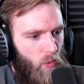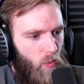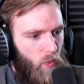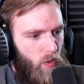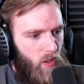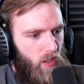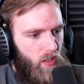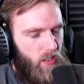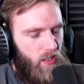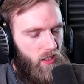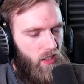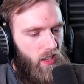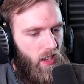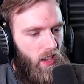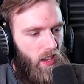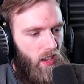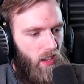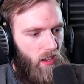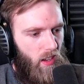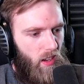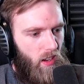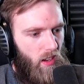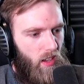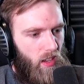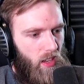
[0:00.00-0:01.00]
We need to
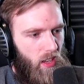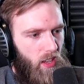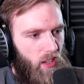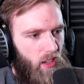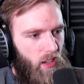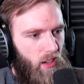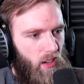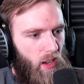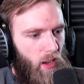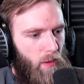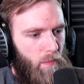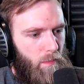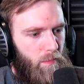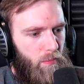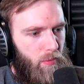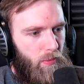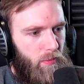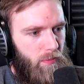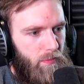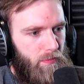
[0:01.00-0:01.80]
get heated up.